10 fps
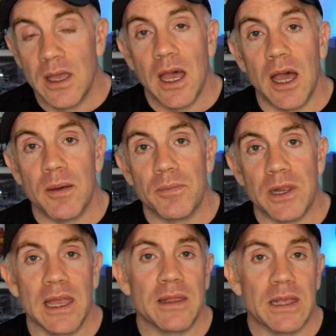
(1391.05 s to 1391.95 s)
Um, but
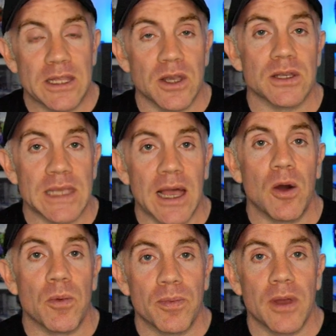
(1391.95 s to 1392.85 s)
it, it does
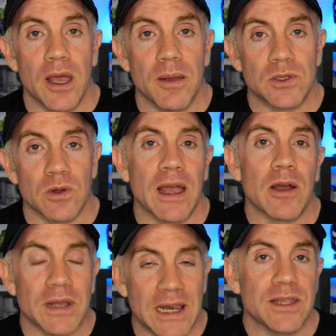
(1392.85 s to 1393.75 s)
help um, sort of
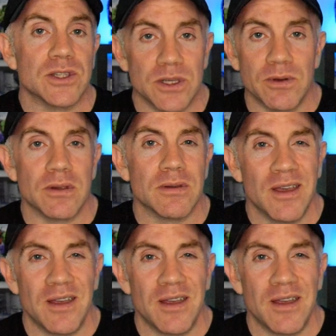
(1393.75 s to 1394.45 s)
help cleanse you, and